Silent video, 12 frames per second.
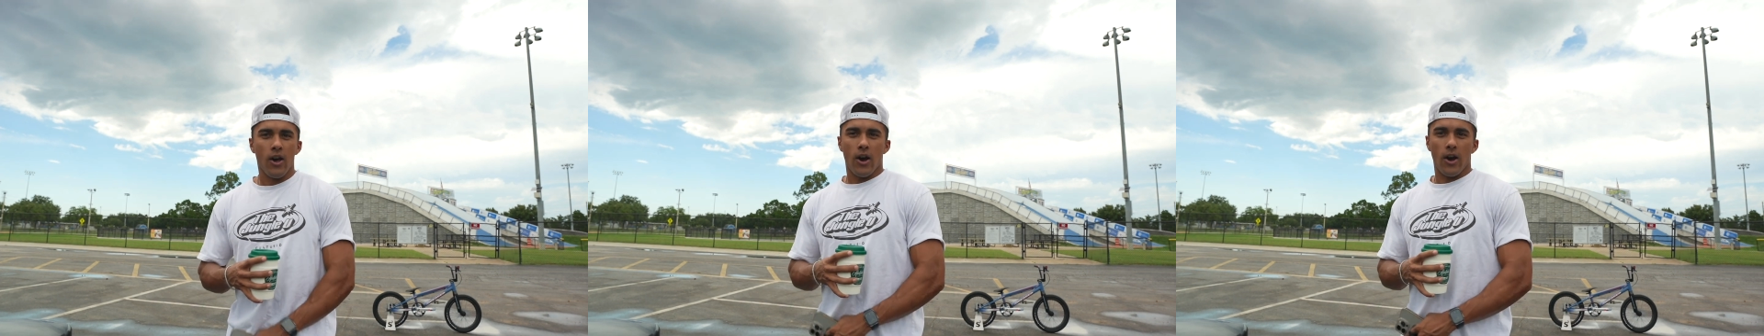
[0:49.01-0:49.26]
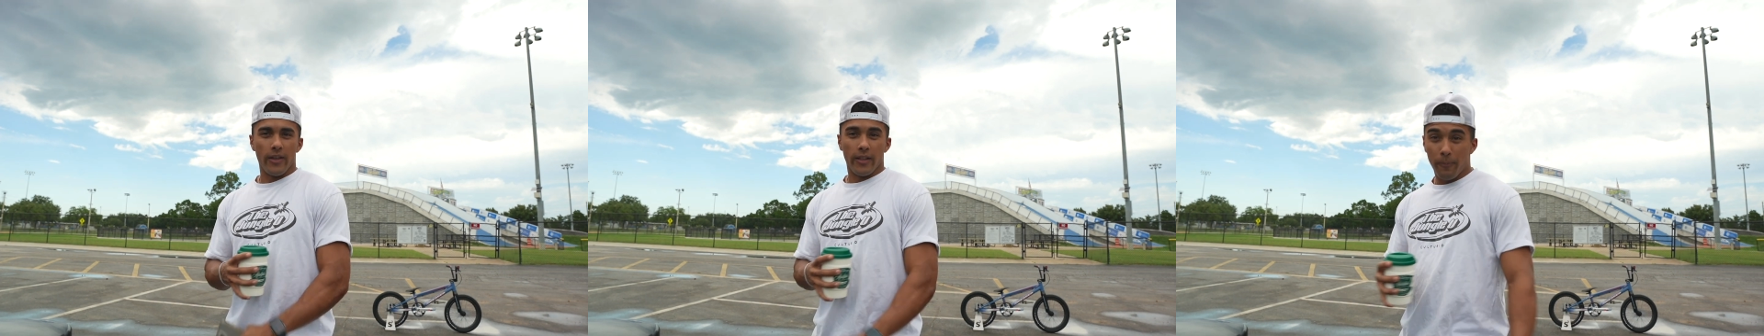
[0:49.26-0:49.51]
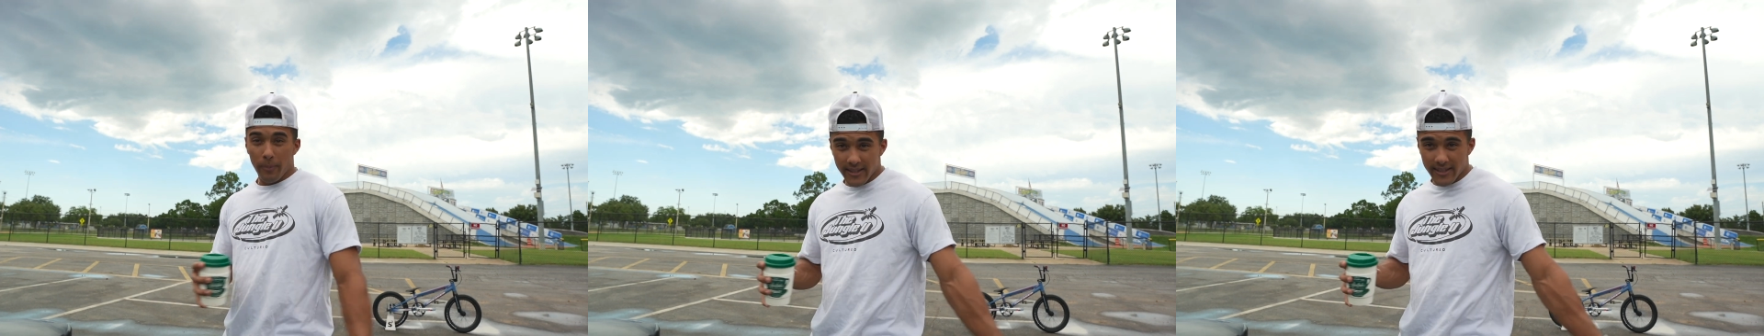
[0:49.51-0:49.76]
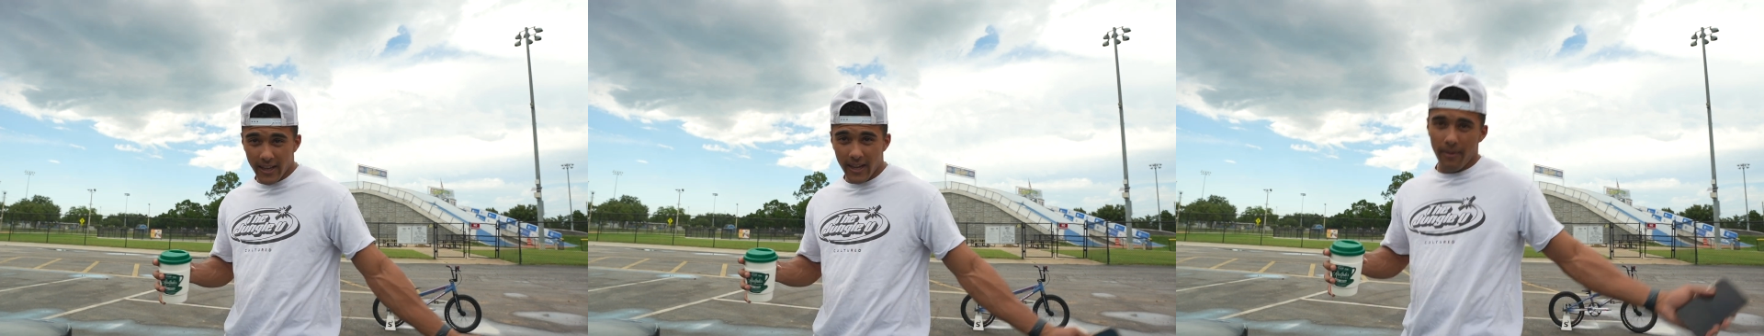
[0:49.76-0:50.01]
on the Olympic
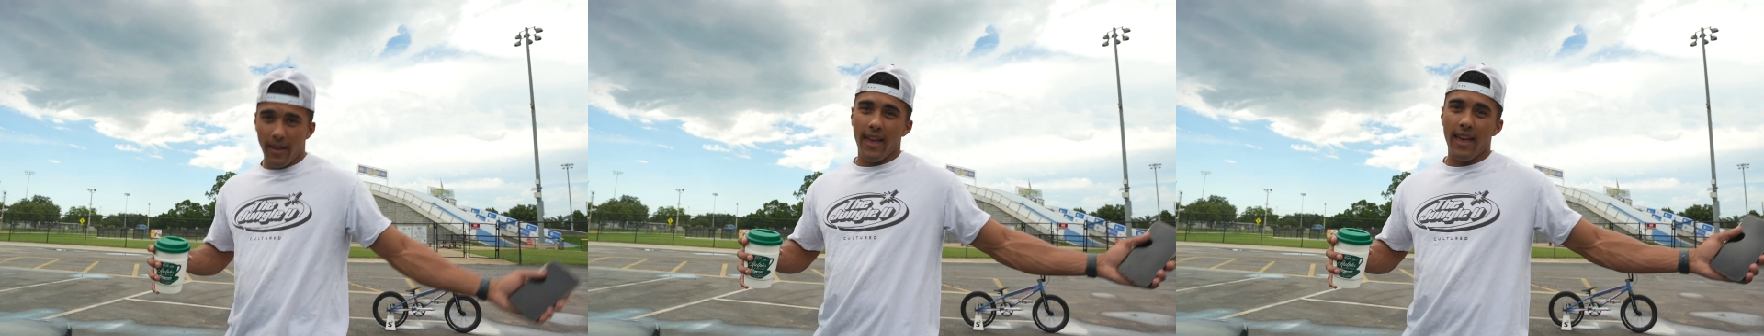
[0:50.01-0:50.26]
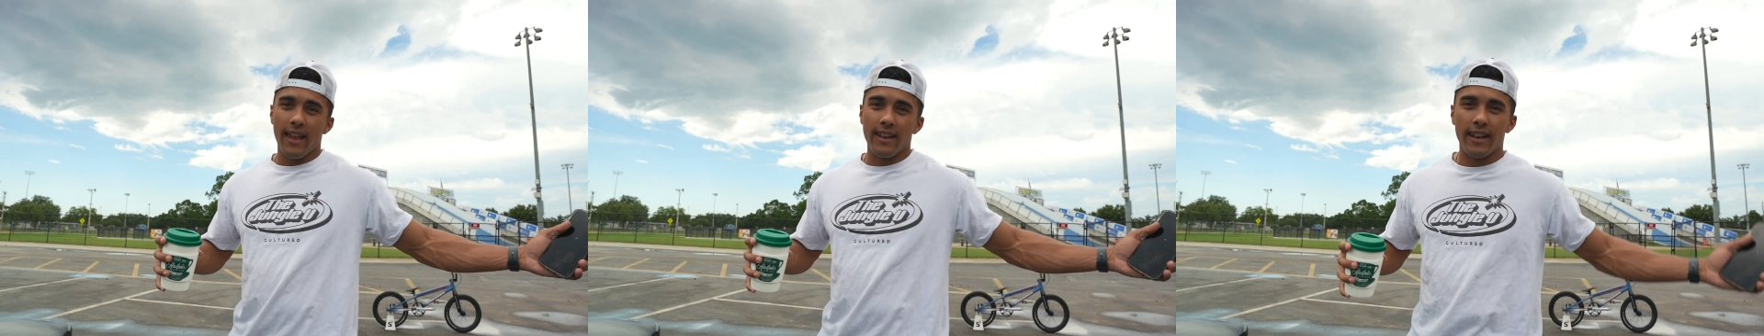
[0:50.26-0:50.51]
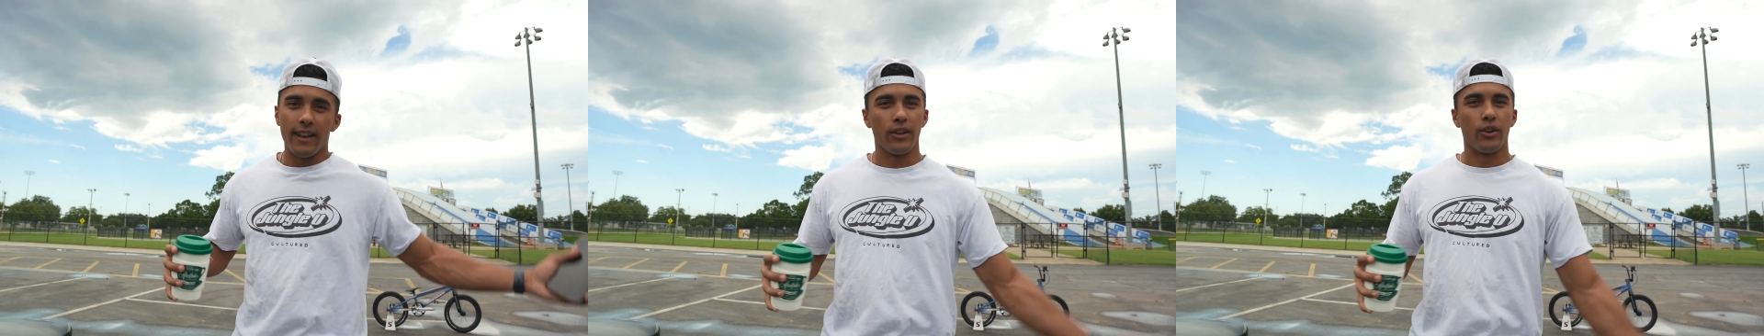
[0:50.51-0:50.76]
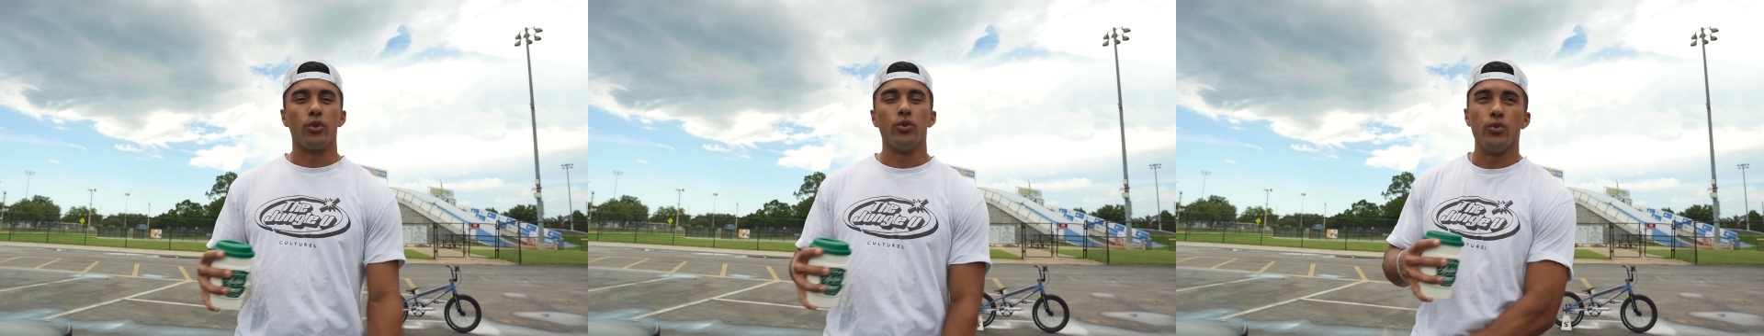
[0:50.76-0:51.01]
team and
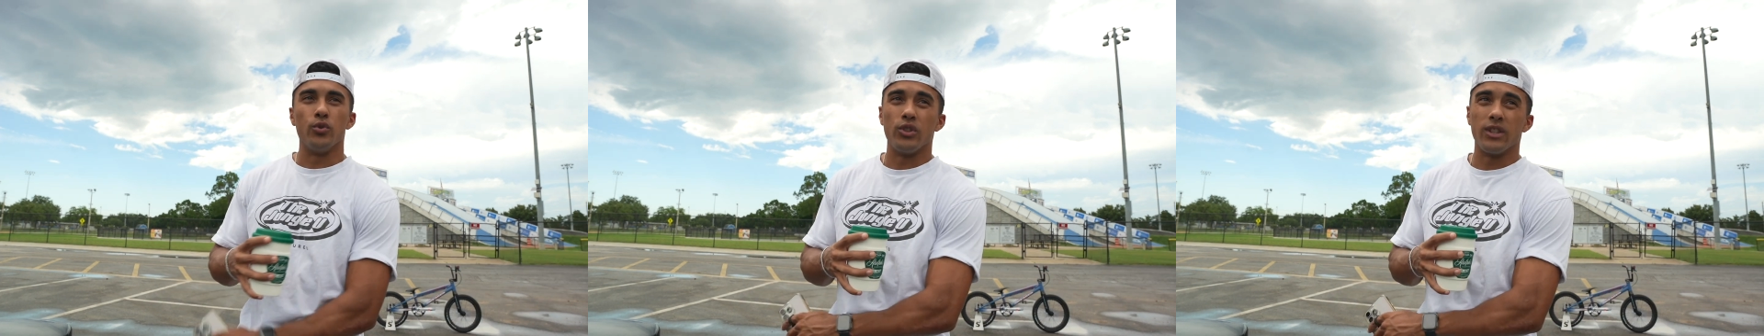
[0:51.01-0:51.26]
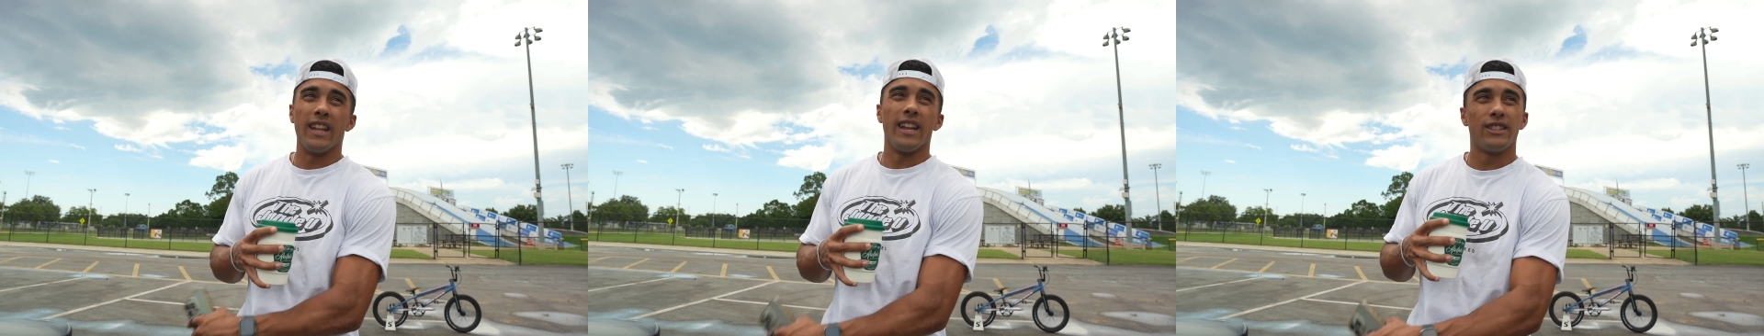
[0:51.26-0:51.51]
getting